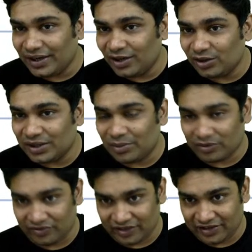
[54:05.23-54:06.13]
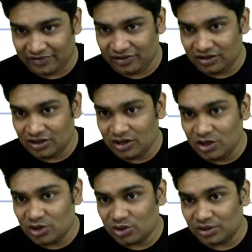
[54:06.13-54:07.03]
into 3.5.
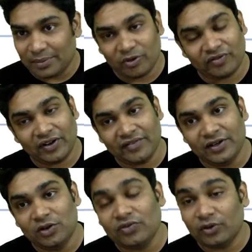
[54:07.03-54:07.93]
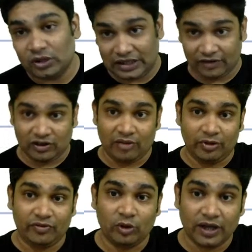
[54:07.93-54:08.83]
So 3.5 into 4, that would
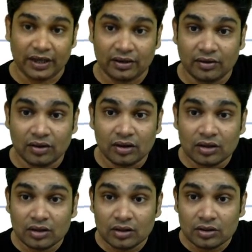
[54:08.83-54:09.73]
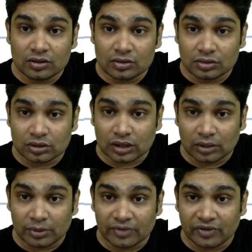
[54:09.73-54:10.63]
happen 14. That
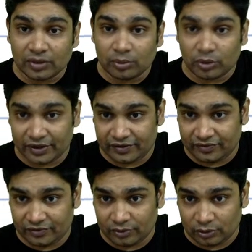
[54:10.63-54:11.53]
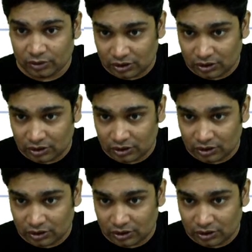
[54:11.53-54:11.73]
would be 1.4